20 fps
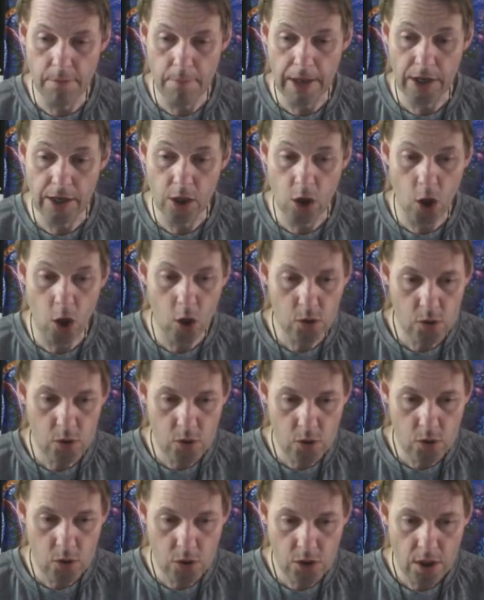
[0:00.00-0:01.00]
mana
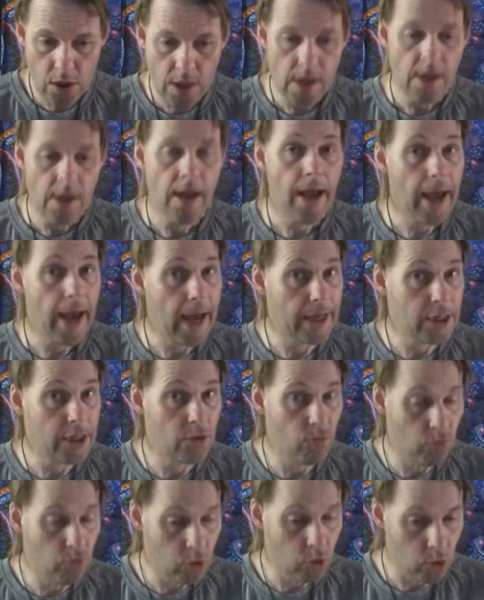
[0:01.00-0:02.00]
costs and
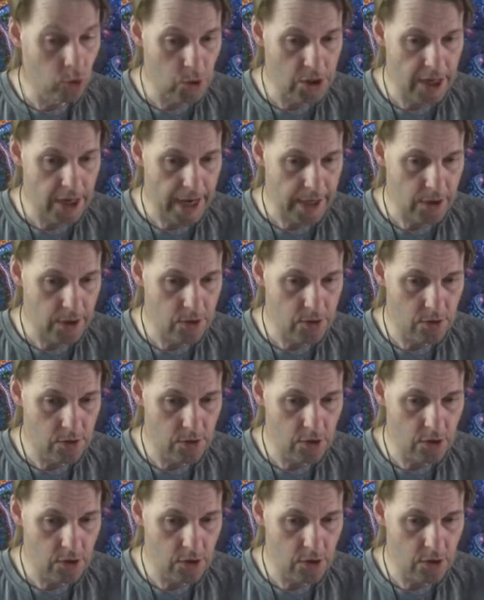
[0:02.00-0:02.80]
in rules text.